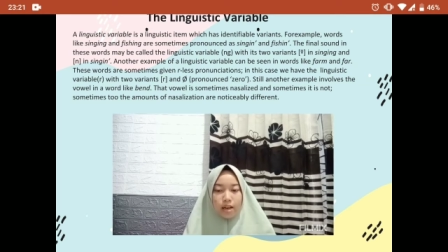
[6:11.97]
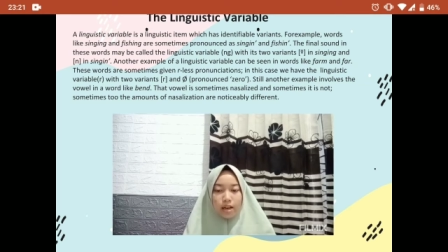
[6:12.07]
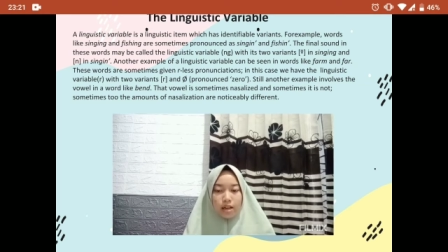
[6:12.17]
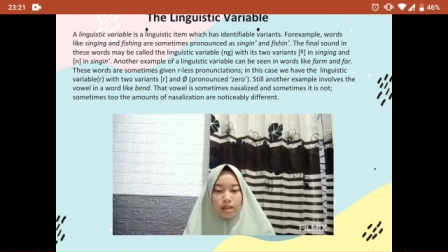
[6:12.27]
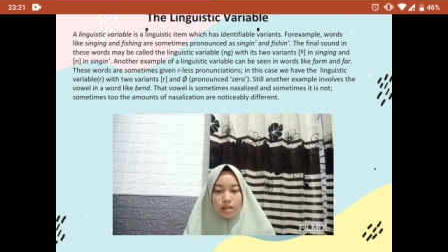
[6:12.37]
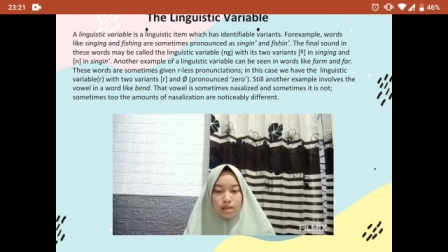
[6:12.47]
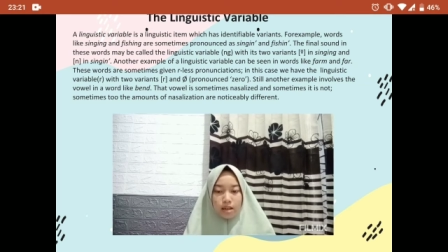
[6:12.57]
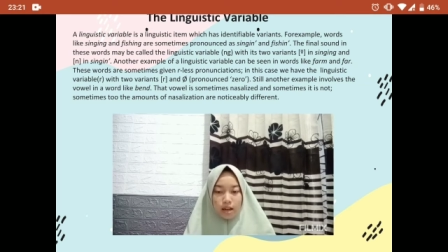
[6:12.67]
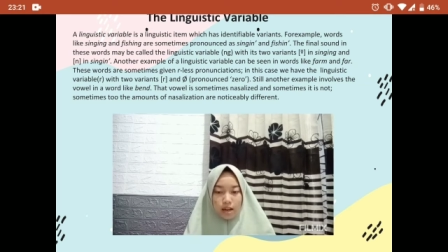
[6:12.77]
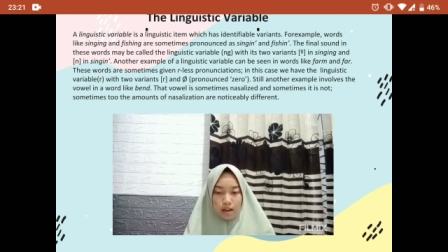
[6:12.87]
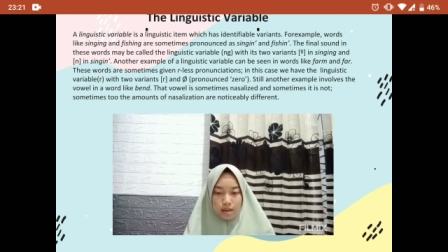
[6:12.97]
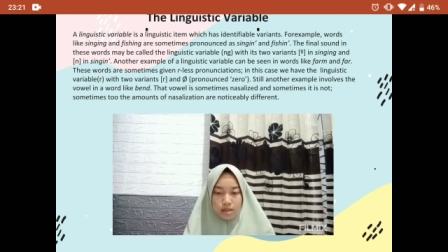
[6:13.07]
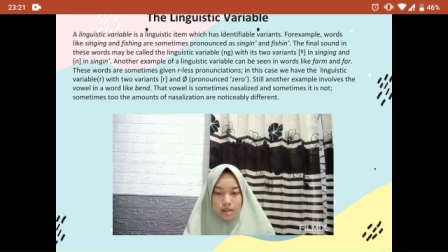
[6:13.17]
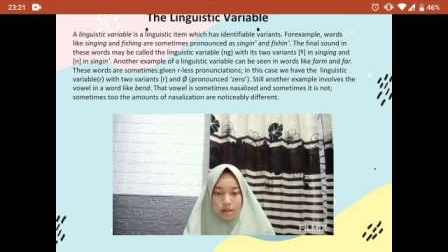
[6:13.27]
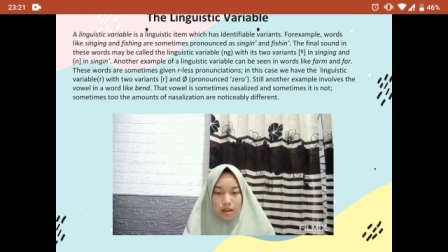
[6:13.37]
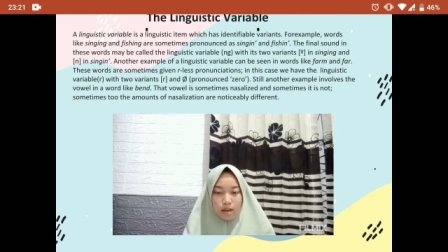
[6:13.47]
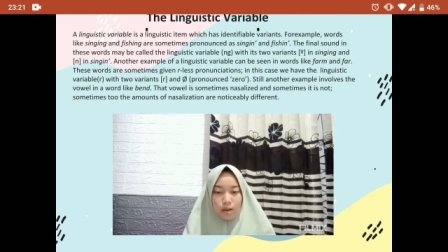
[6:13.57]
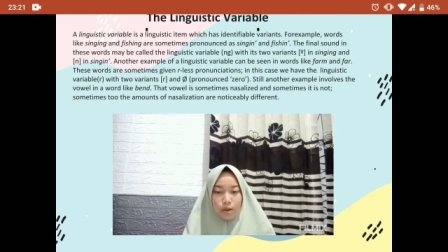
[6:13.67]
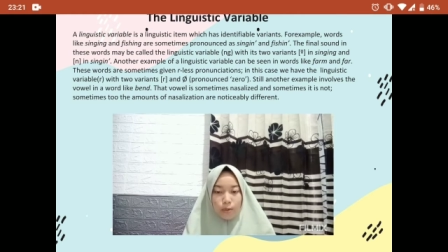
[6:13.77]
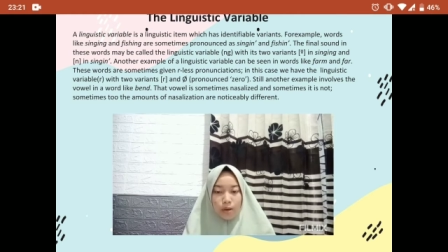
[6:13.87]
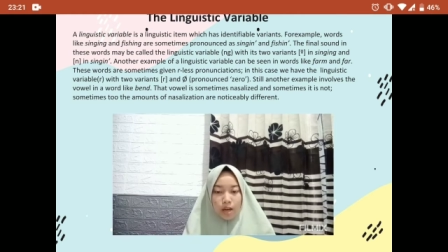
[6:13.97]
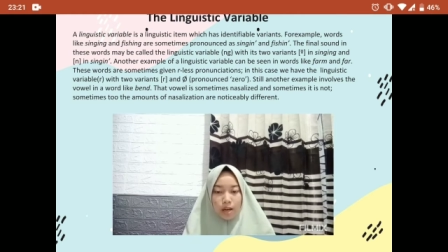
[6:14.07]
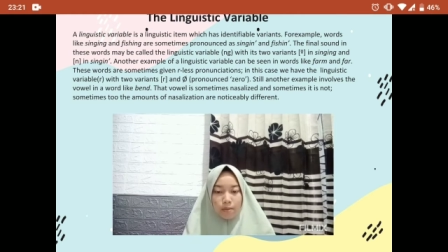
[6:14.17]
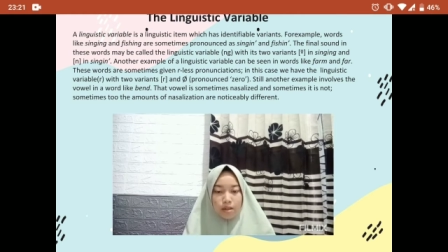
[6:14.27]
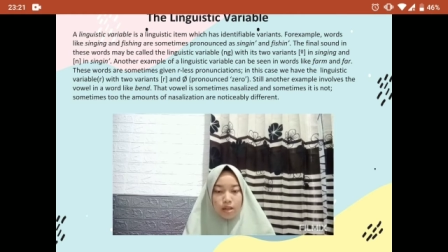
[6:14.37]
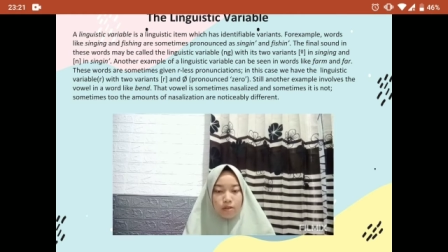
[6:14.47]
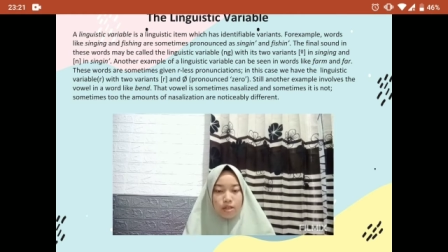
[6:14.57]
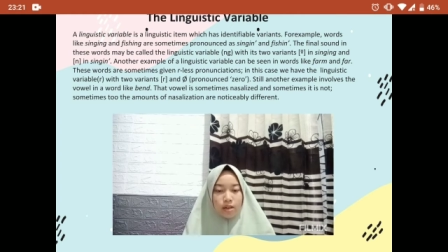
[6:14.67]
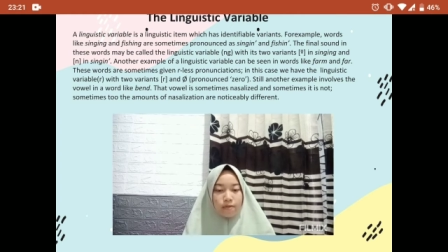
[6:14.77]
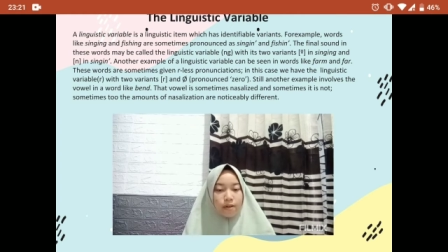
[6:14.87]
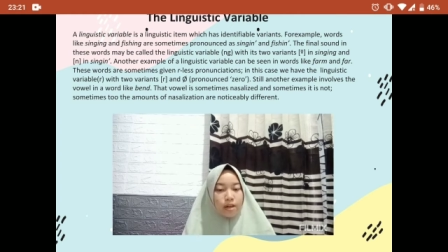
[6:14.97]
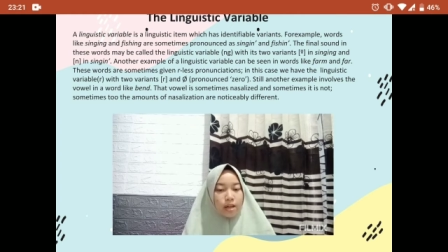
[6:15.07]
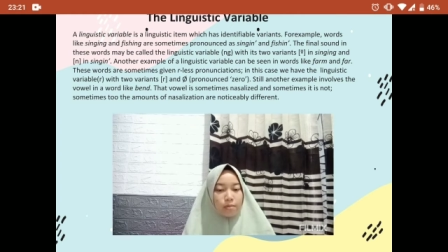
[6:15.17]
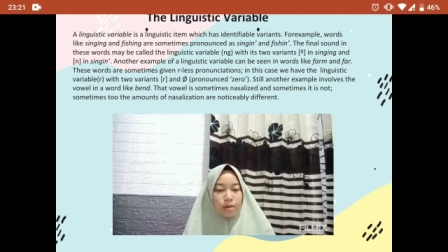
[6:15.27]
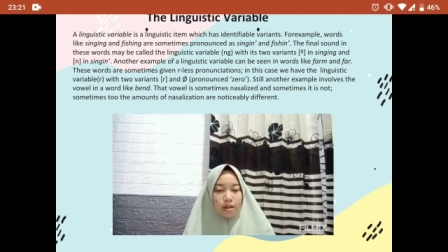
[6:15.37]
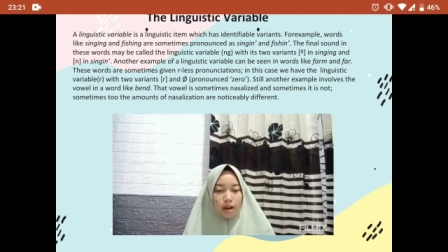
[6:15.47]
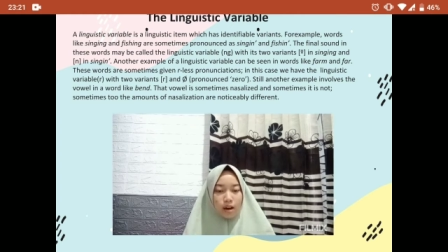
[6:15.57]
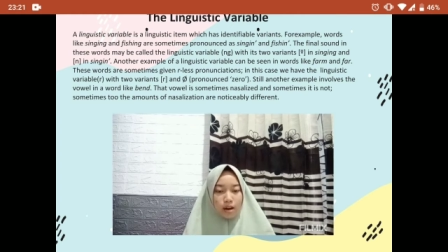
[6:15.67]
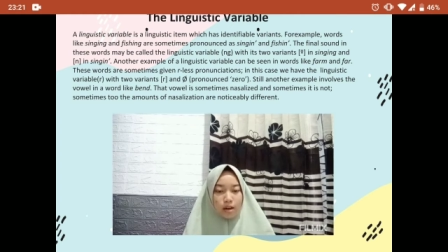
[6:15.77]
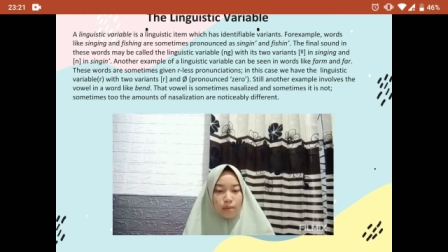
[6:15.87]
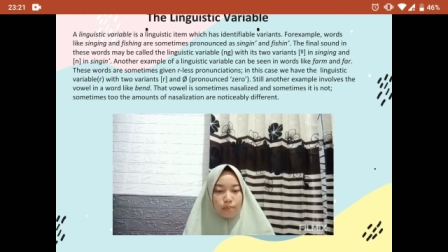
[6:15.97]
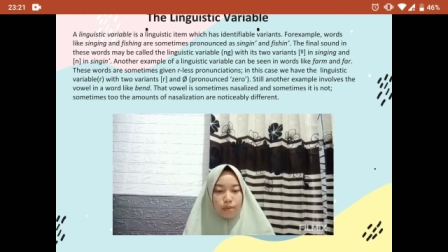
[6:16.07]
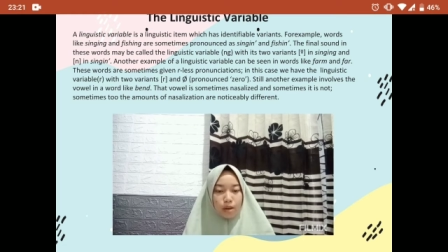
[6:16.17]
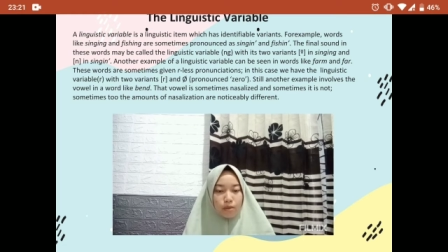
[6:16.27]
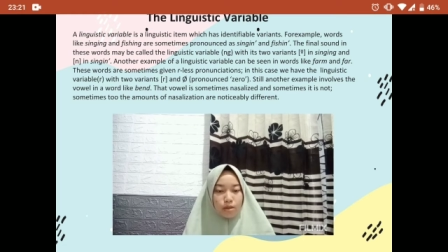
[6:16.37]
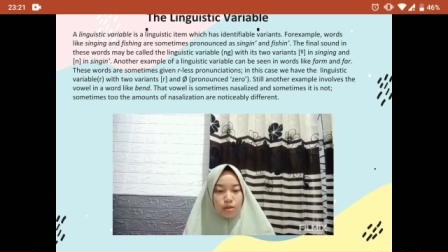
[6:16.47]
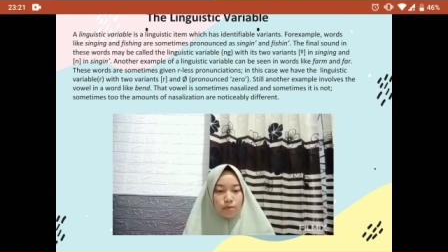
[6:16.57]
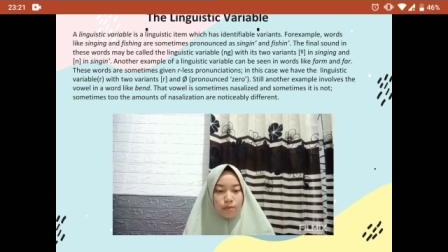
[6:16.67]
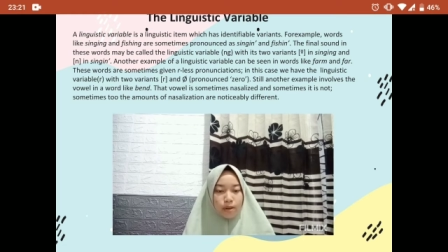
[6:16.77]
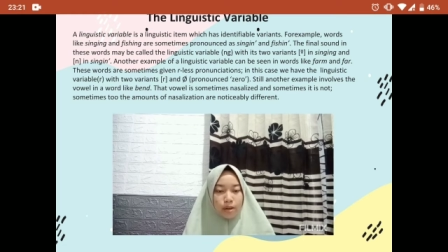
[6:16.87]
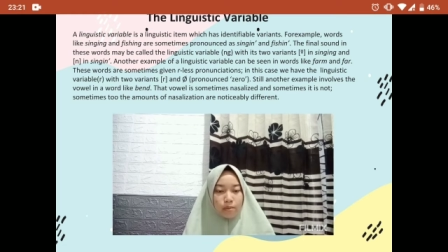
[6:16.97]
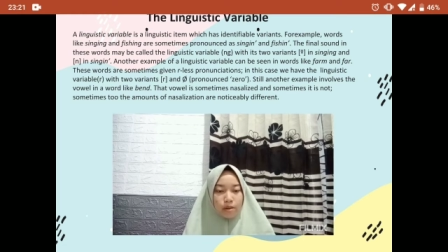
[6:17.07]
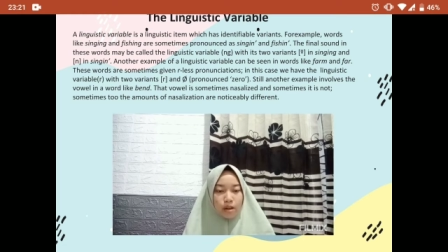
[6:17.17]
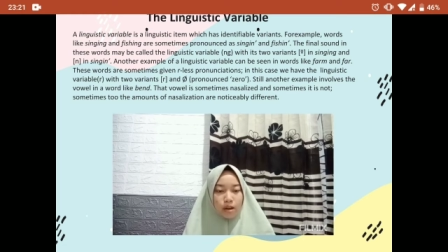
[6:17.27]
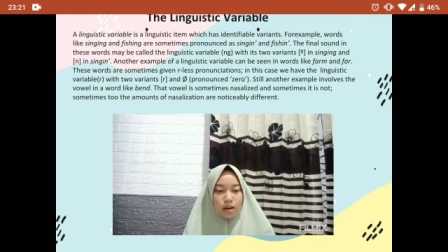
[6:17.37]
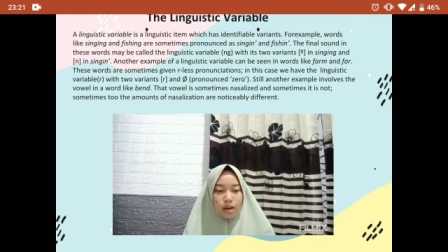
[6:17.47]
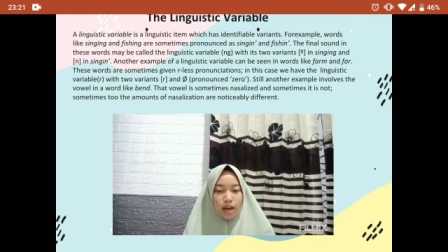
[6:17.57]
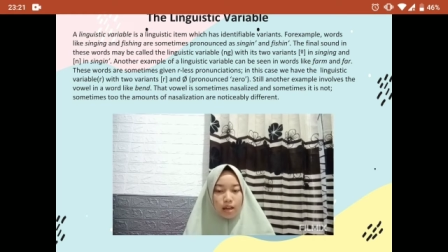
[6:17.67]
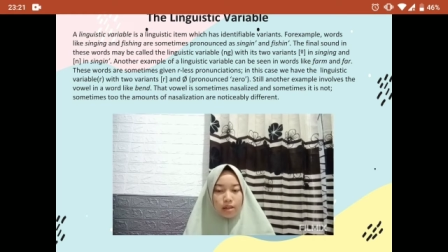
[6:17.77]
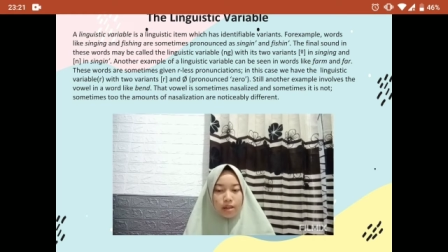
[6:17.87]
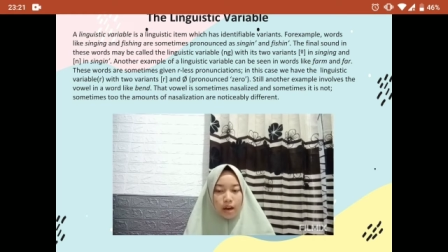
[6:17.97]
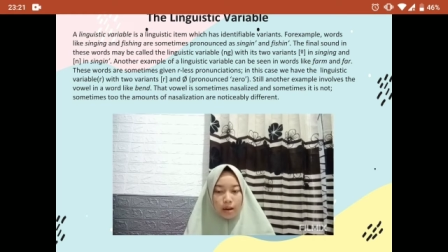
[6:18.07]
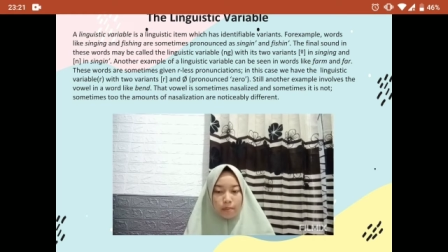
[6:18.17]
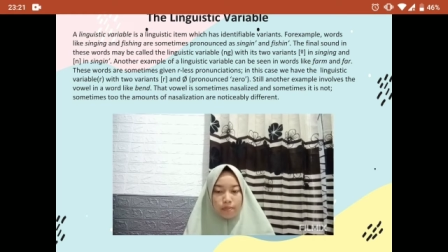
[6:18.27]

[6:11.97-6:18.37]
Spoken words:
In this case, we have a linguistic variable r with two variables r and the.